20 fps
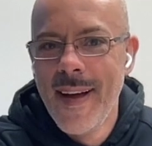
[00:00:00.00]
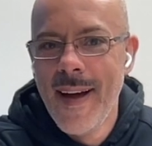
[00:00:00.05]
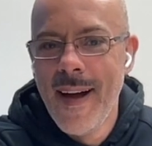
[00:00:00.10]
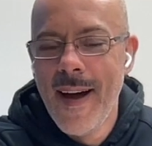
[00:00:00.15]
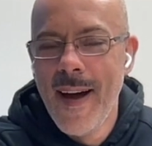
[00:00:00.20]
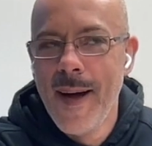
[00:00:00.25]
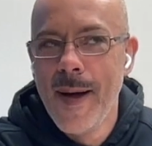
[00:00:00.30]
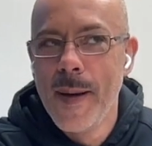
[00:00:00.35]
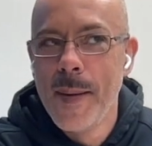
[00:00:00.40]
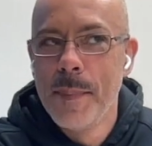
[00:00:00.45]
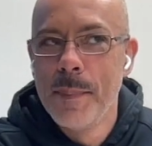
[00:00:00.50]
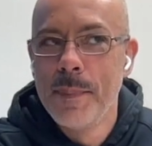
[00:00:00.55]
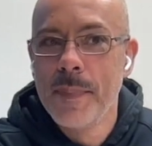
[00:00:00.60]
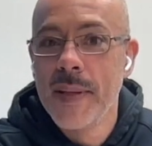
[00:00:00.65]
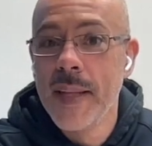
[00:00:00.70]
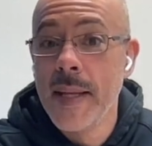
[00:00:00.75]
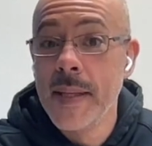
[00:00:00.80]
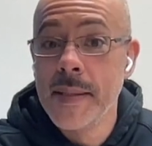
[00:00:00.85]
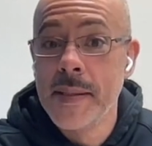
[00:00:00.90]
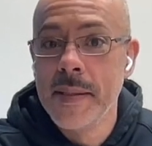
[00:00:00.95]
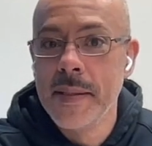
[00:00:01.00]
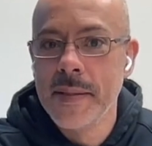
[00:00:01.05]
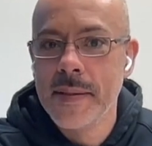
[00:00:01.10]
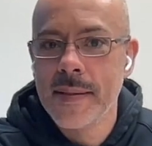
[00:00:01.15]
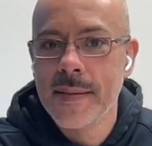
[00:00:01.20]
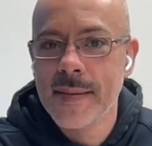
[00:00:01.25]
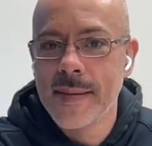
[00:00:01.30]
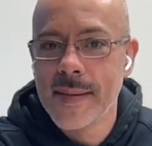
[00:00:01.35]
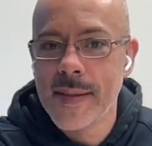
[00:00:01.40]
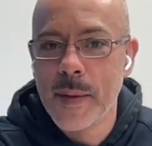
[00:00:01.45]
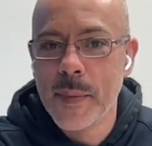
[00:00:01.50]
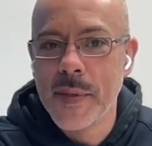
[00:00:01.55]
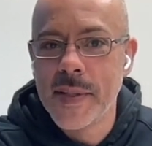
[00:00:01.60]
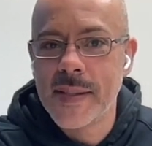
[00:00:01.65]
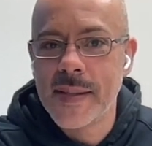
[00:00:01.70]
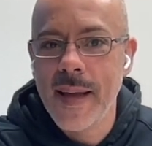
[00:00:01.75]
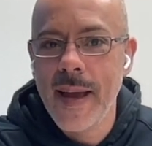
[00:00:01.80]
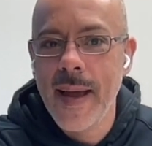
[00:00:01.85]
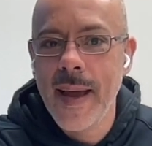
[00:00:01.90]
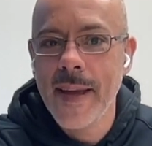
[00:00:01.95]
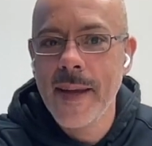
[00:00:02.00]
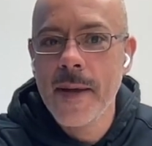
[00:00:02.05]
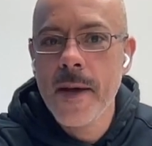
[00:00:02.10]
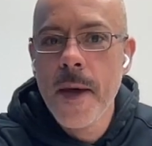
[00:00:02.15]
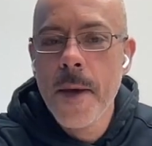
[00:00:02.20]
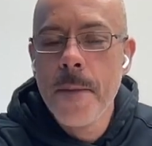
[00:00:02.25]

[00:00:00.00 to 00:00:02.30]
pleasant, shall we say.